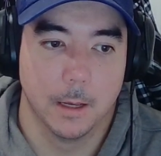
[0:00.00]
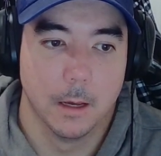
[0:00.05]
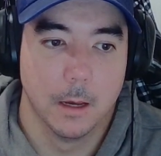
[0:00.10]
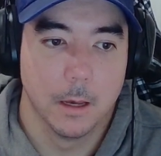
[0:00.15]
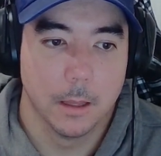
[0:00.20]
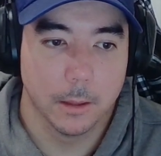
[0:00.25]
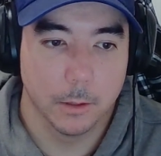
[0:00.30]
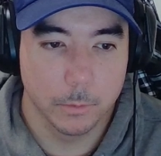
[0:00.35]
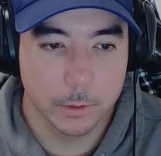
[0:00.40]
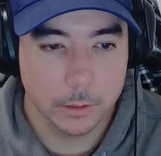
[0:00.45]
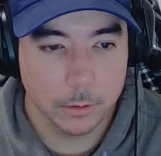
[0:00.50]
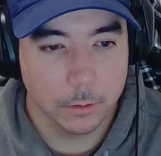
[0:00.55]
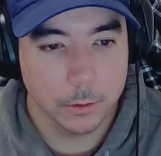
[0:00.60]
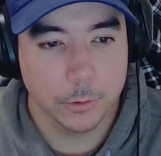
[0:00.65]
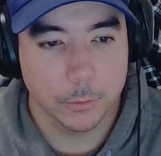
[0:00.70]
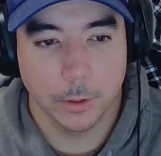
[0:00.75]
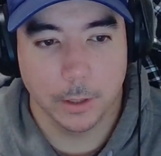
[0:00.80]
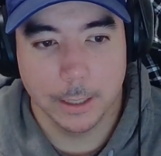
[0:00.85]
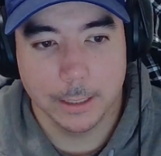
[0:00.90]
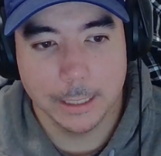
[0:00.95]
The
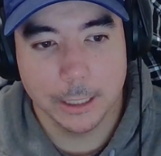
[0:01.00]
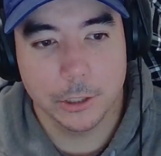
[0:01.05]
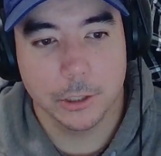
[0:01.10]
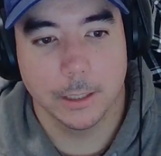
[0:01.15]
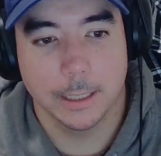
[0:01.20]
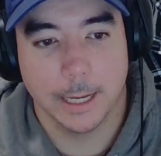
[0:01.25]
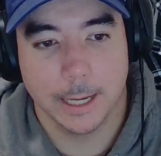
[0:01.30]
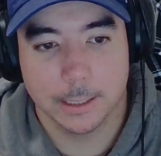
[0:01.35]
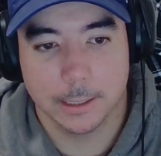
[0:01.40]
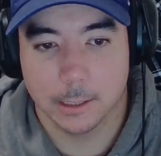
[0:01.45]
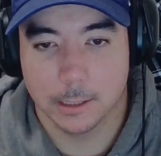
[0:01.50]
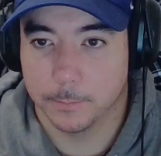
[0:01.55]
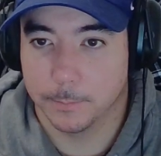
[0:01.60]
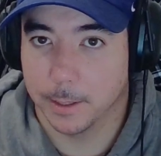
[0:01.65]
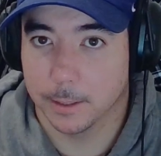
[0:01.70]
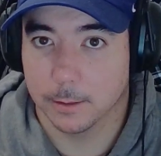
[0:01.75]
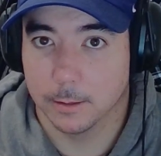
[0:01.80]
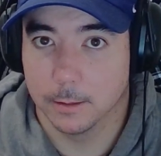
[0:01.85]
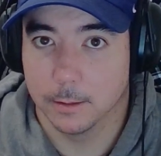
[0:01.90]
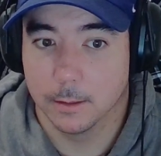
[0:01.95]
results were initially as
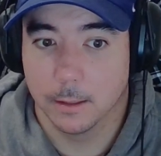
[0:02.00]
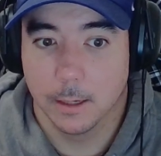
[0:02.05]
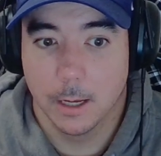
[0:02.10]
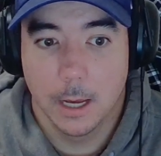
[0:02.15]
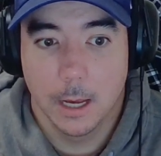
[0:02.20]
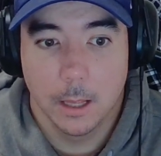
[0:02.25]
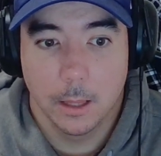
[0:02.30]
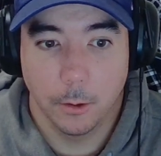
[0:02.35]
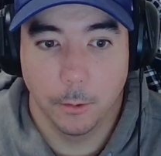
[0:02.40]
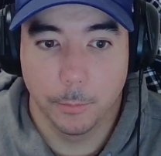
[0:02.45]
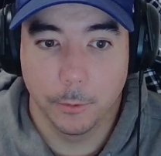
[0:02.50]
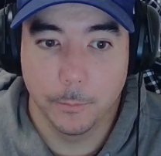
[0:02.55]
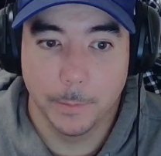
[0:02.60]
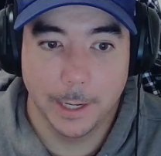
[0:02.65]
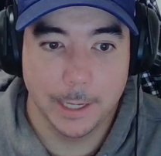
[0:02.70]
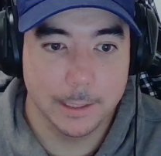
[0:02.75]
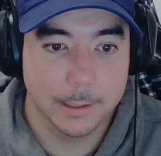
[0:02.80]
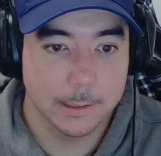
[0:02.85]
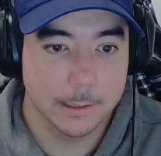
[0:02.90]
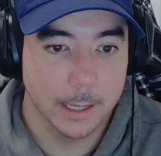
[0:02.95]
suspected. The
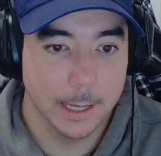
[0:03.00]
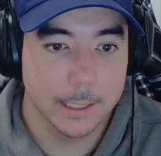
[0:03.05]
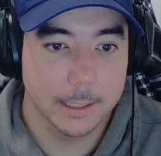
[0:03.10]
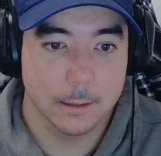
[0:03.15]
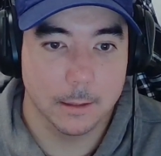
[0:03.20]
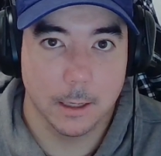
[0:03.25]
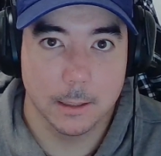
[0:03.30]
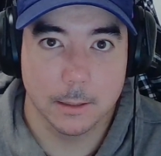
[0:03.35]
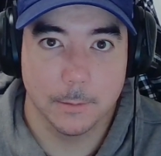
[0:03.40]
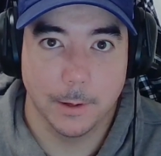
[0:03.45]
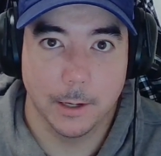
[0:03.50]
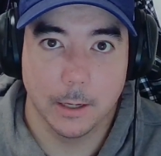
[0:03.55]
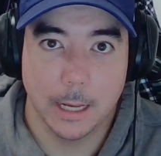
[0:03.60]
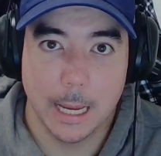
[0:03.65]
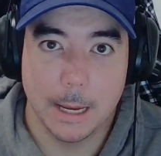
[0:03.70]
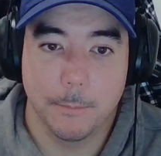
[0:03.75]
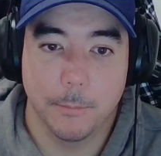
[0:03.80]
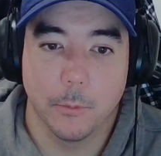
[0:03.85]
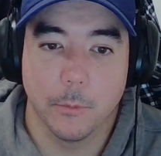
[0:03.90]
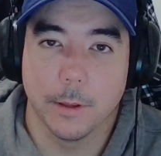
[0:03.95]
brumated snakes lost about
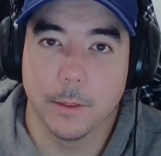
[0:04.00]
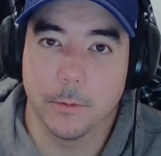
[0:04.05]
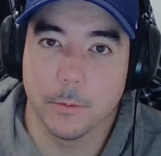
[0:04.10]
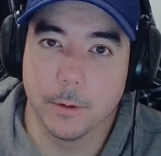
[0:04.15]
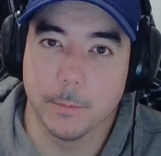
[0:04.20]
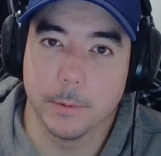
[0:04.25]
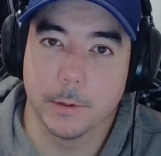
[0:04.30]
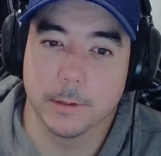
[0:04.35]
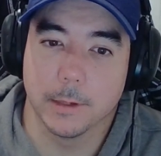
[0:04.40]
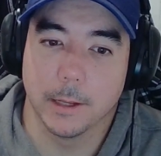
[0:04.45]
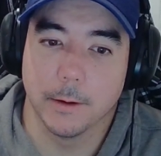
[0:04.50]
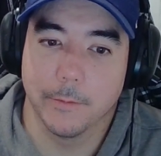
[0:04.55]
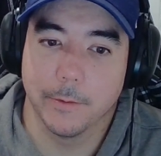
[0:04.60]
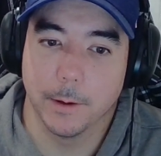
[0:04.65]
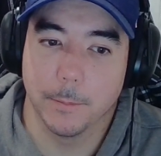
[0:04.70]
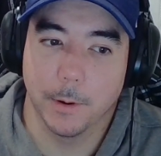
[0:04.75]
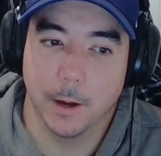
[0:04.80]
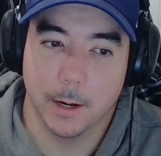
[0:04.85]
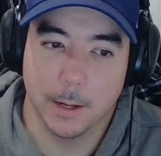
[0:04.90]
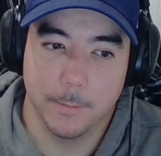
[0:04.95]
8.3% of
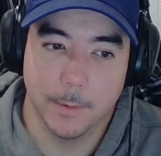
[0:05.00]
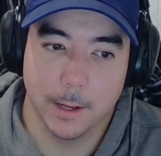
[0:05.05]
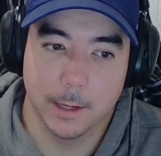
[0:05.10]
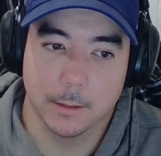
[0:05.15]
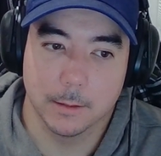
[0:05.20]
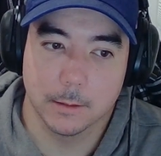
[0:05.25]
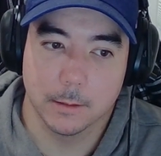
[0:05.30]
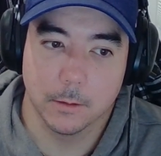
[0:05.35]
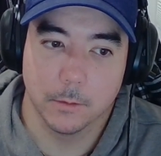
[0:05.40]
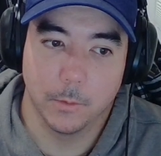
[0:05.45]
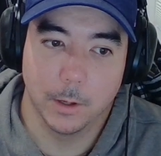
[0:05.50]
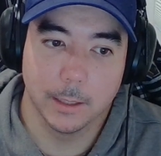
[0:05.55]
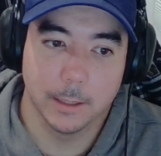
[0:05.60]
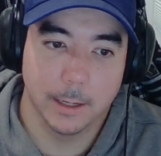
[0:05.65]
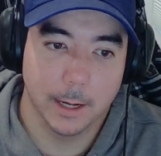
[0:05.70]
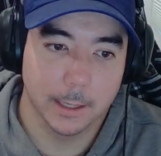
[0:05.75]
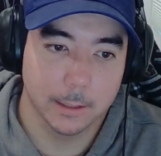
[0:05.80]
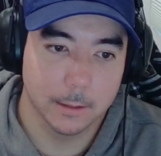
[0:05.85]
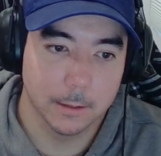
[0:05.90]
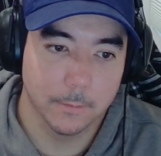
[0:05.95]
their body mass while
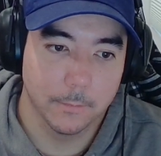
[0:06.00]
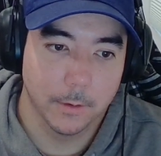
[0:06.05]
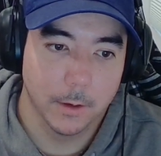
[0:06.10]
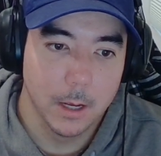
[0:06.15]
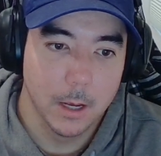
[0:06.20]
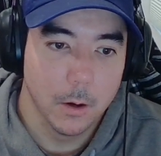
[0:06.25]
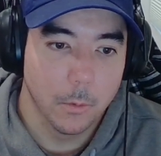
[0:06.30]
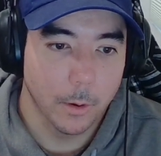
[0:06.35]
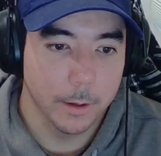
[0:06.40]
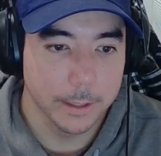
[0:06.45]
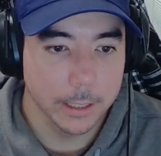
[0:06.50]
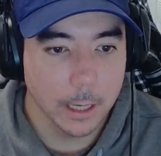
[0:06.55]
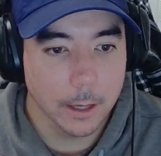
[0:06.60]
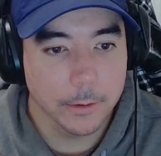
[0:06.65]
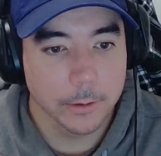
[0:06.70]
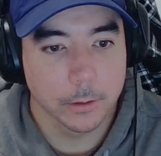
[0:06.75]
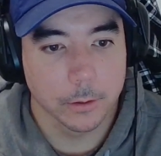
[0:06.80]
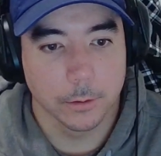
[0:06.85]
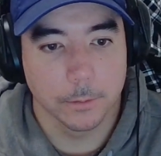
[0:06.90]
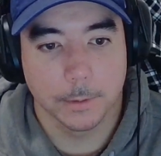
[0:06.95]
inactive, while the
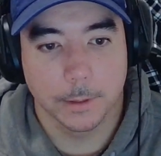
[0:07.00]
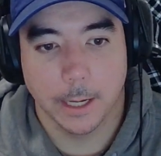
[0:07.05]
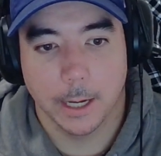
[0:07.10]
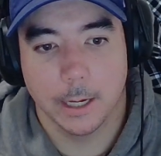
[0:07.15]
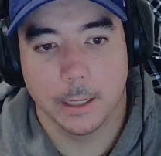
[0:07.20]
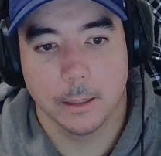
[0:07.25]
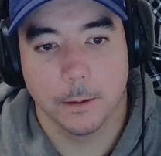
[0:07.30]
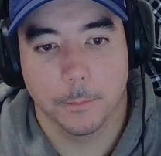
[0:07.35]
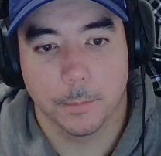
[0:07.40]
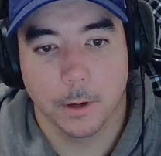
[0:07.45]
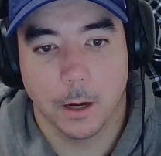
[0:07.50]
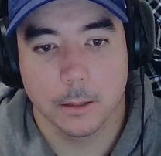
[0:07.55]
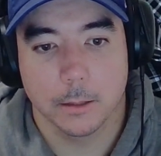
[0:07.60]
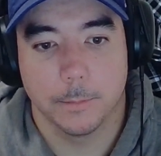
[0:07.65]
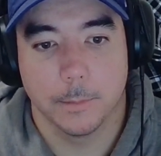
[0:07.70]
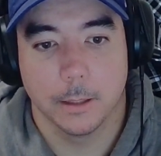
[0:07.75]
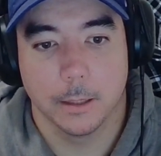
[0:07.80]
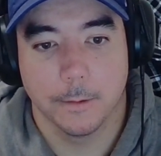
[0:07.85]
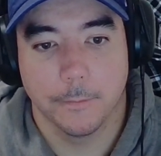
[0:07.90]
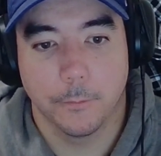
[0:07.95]
other group gained
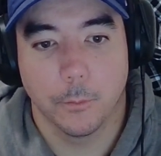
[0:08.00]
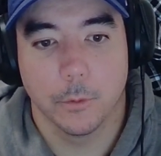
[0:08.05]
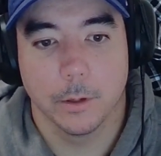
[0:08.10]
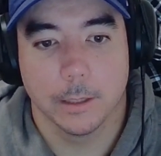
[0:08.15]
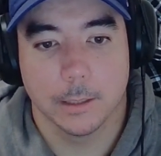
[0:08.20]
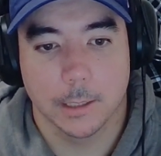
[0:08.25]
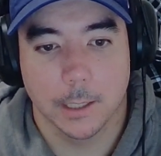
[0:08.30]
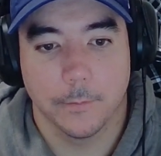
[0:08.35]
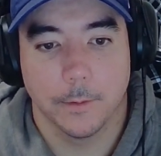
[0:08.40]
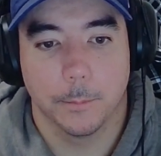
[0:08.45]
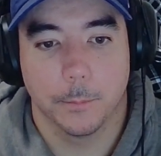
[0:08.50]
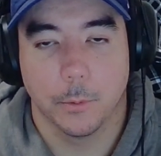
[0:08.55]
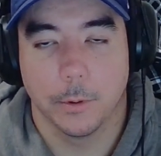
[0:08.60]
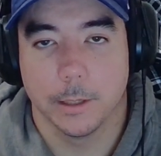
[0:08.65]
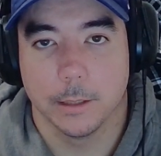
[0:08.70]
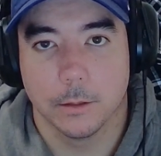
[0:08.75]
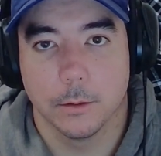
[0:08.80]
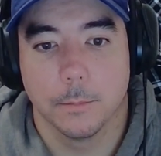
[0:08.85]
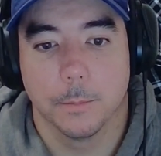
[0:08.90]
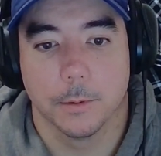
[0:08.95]
approximately
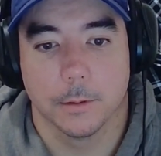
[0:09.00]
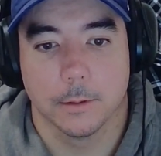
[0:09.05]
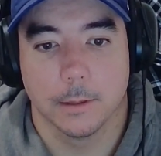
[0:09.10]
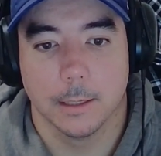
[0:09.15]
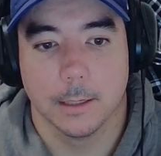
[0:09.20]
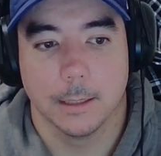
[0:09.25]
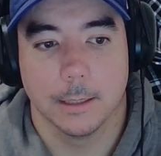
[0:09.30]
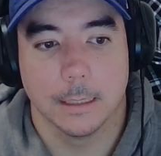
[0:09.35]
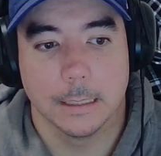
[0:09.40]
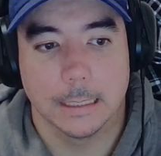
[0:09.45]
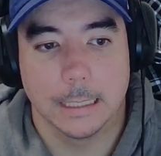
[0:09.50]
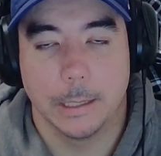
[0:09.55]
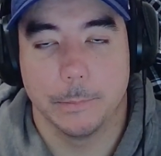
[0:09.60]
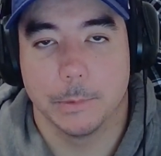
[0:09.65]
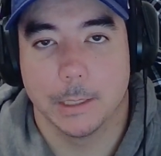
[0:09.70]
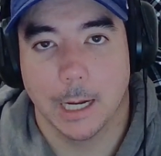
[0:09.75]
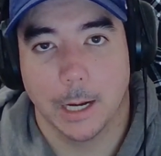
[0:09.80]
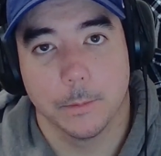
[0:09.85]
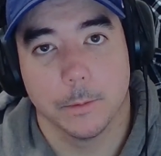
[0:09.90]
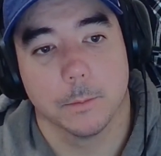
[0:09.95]
47.2% in the
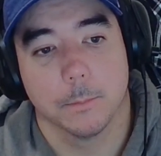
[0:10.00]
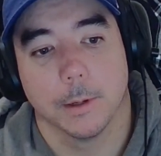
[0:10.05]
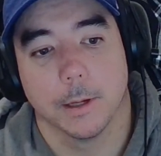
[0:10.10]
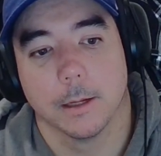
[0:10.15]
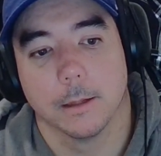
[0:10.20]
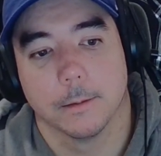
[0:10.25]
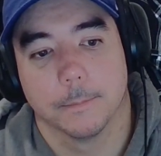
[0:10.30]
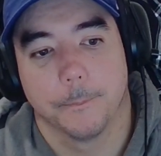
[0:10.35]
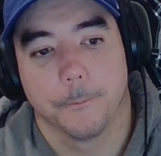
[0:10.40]
same time span.